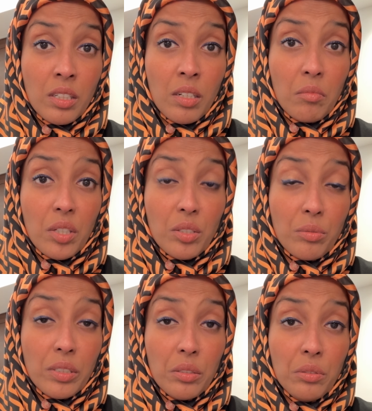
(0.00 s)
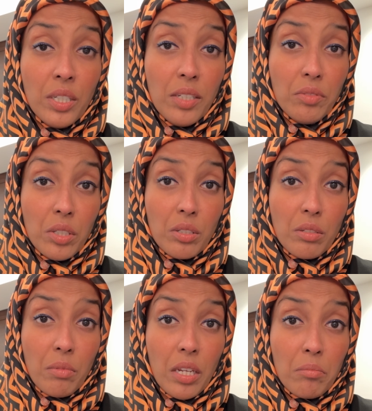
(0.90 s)
Because when you have
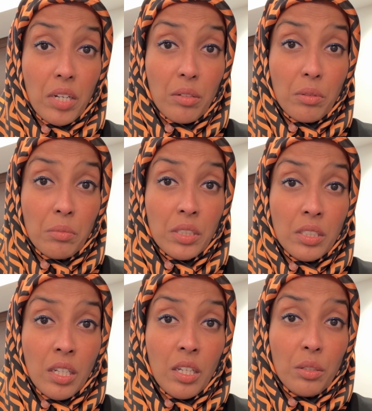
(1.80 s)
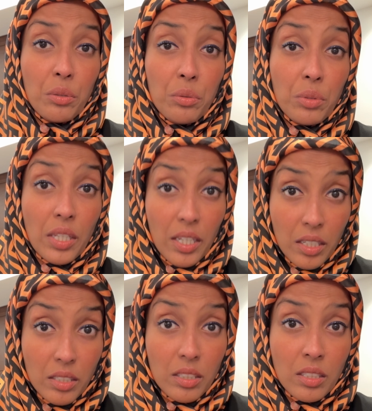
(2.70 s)
economic empowerment, you
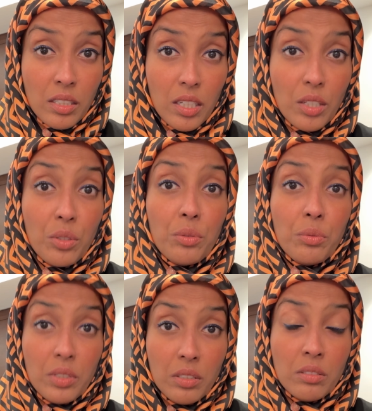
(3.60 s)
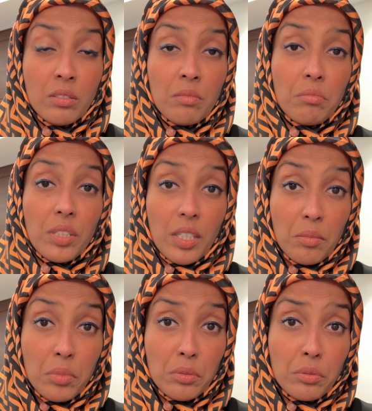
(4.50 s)
can and you will be
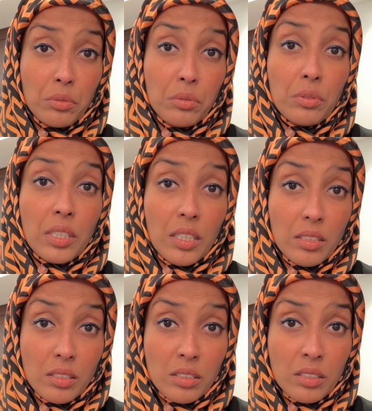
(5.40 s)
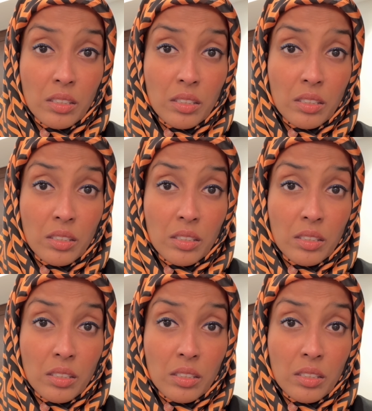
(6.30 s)
able to do things.